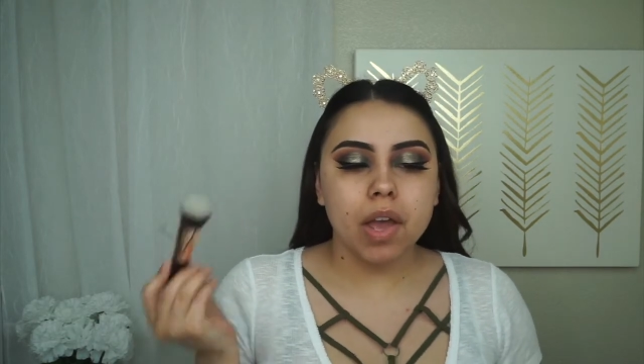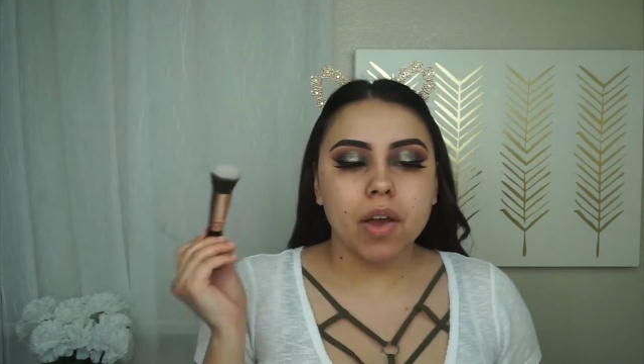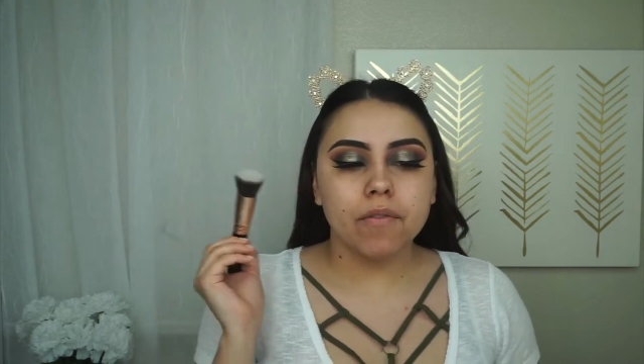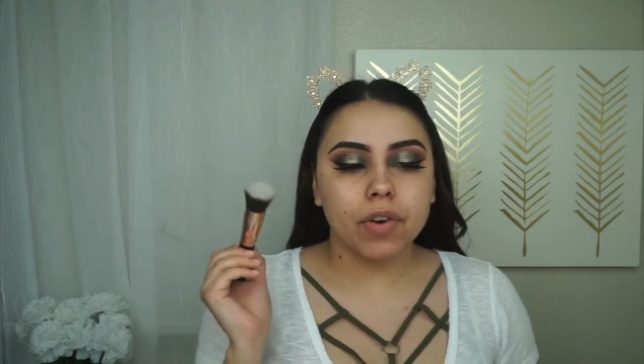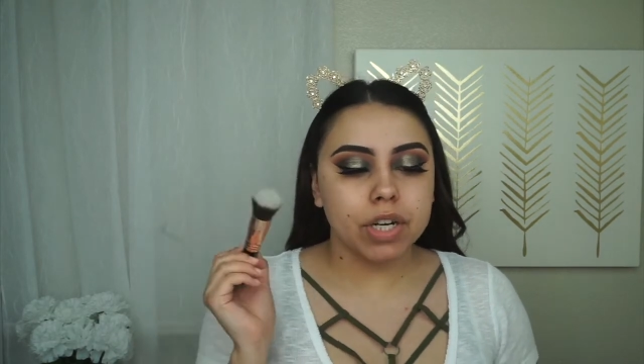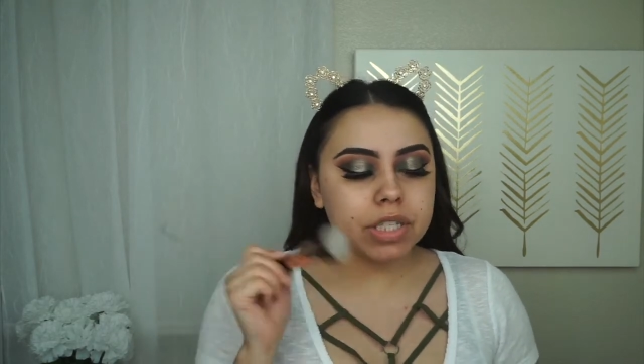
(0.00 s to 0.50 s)

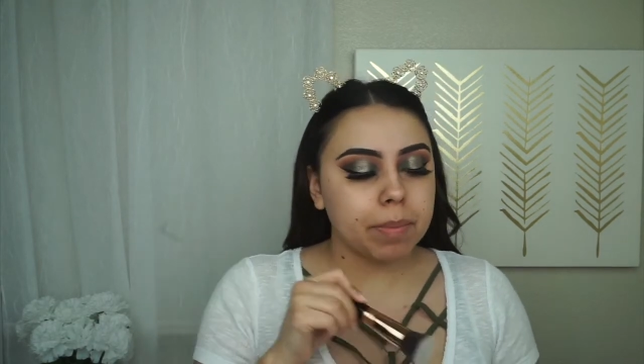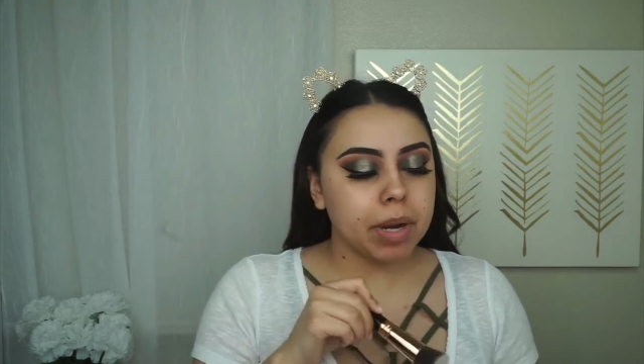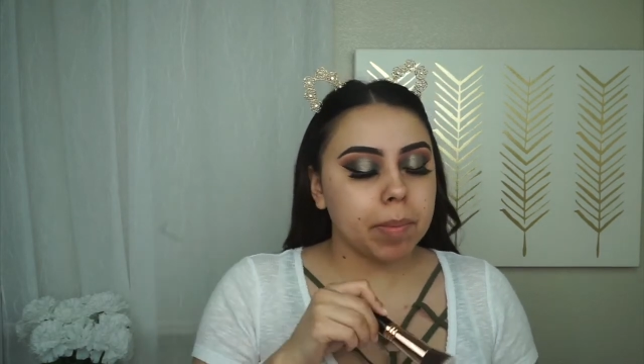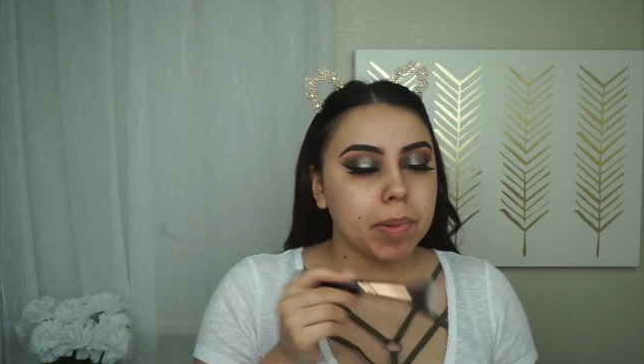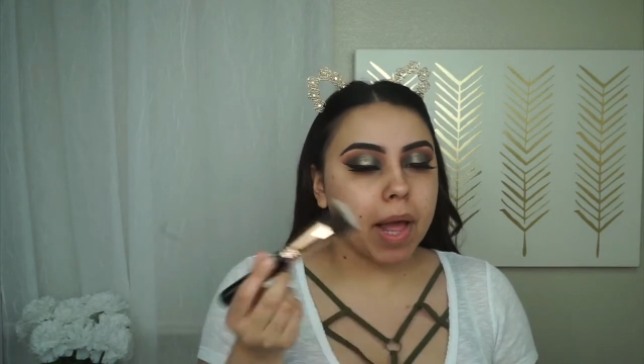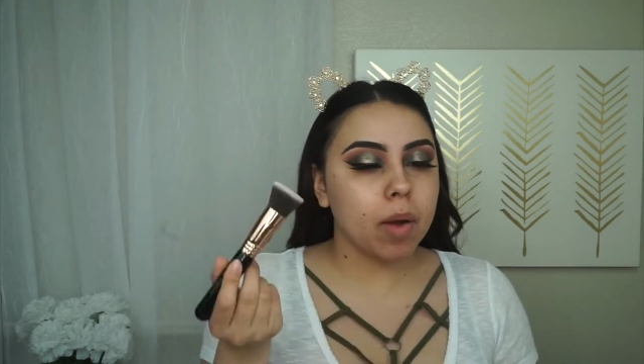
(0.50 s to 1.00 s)
First, I'm
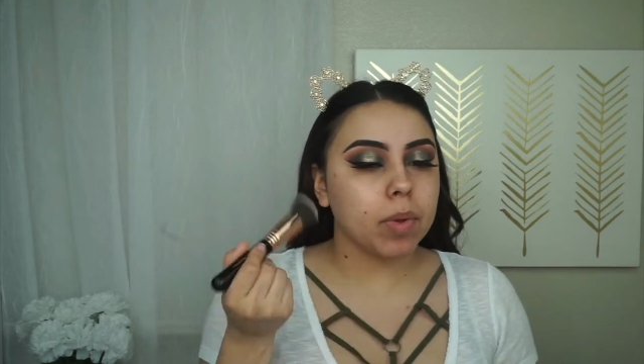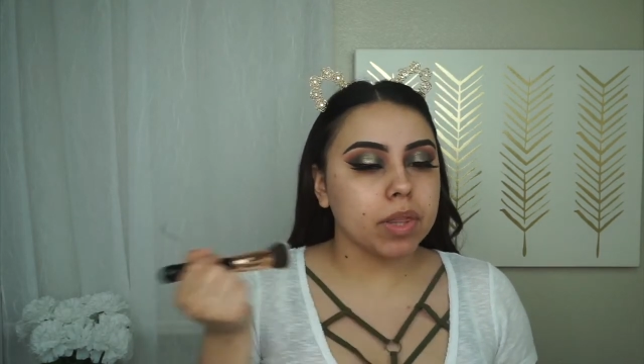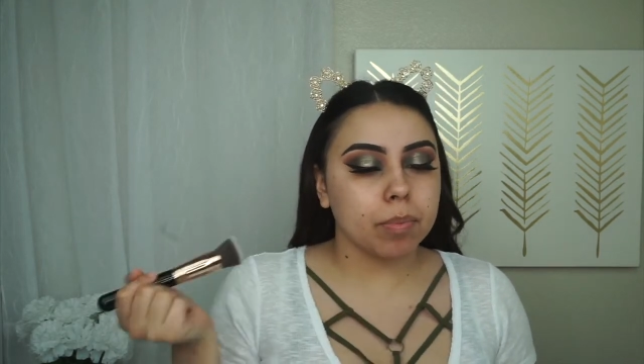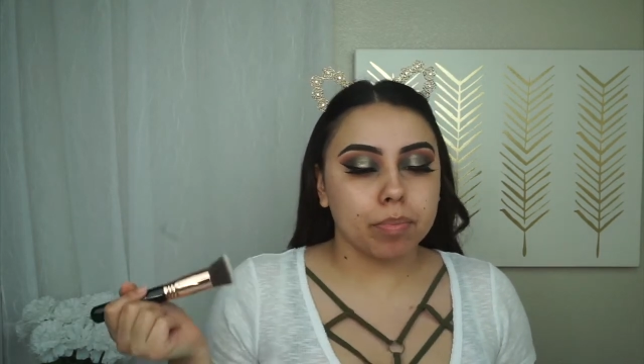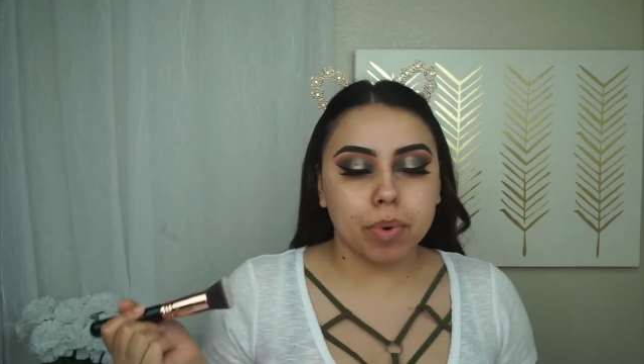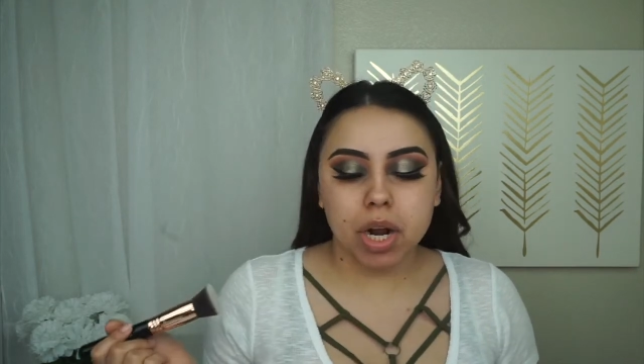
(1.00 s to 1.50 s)
gonna apply it with
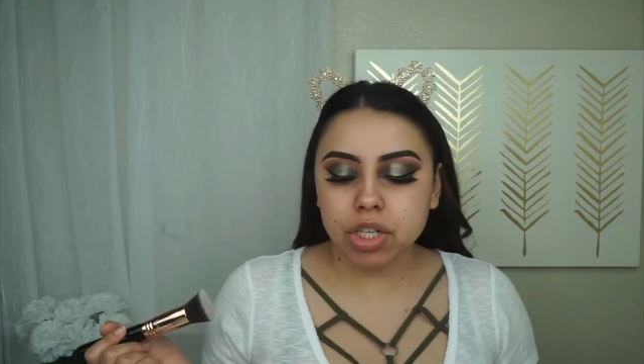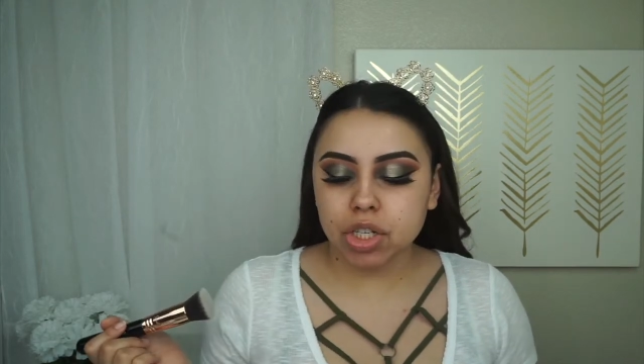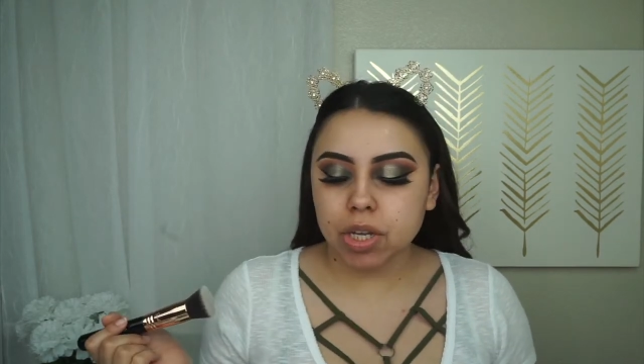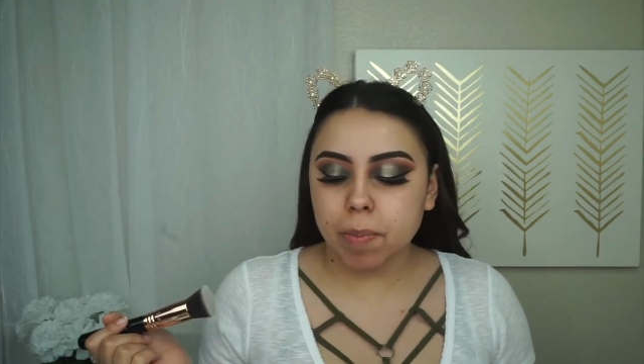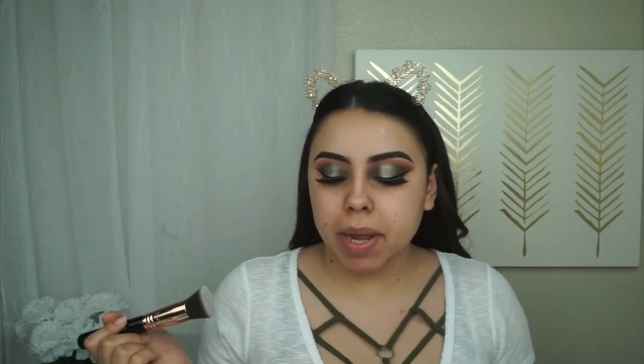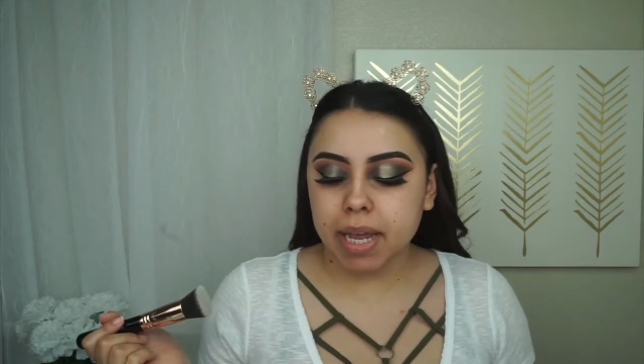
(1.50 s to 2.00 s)
the brush
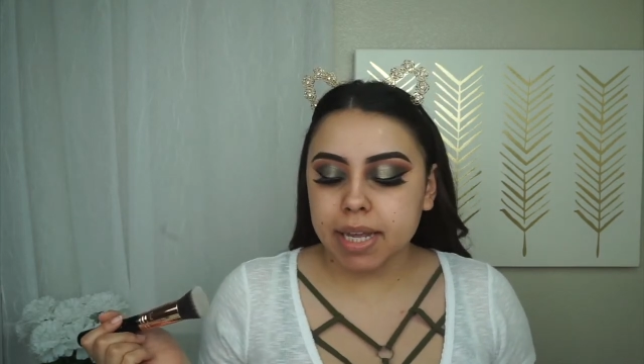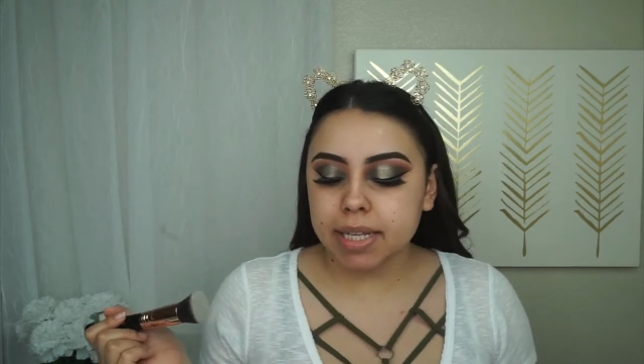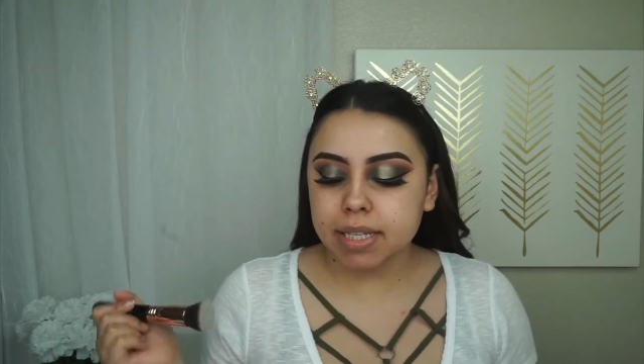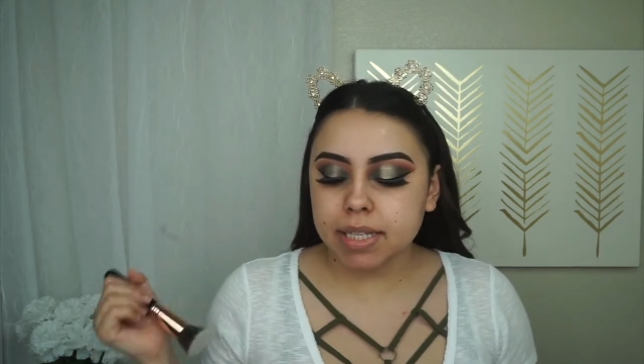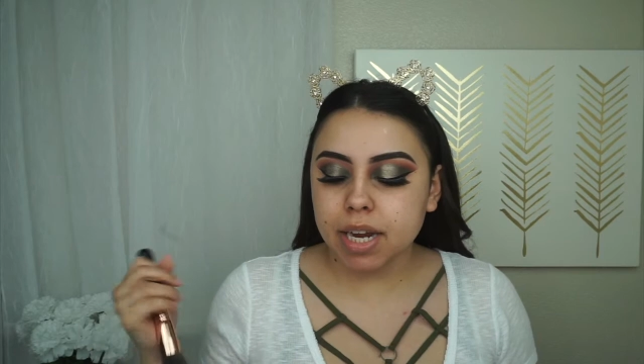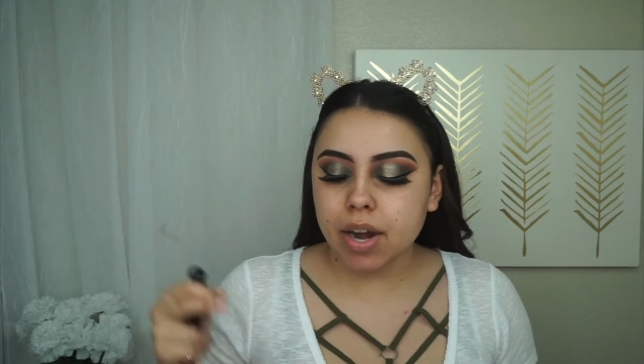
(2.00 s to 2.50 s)
to make it
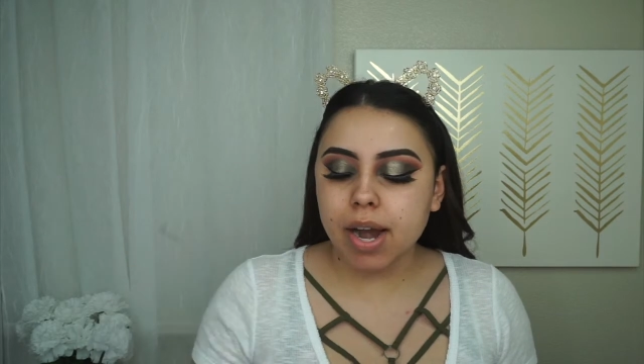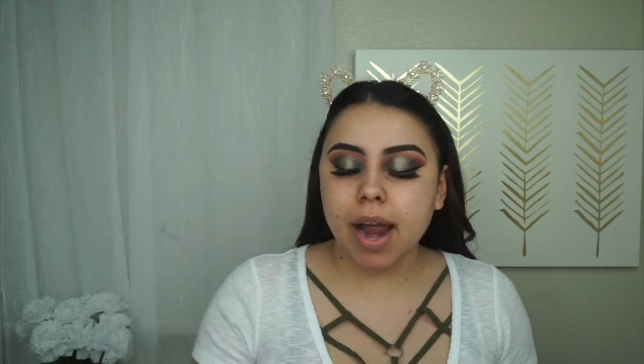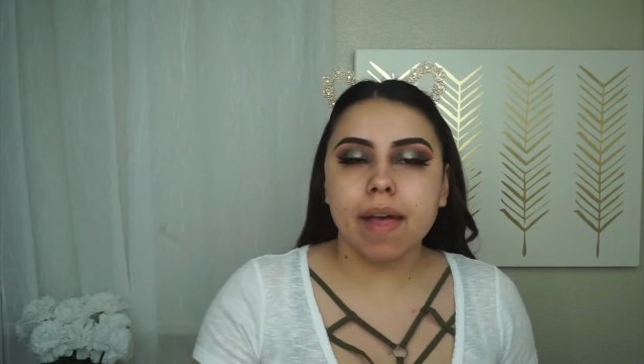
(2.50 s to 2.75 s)
easier,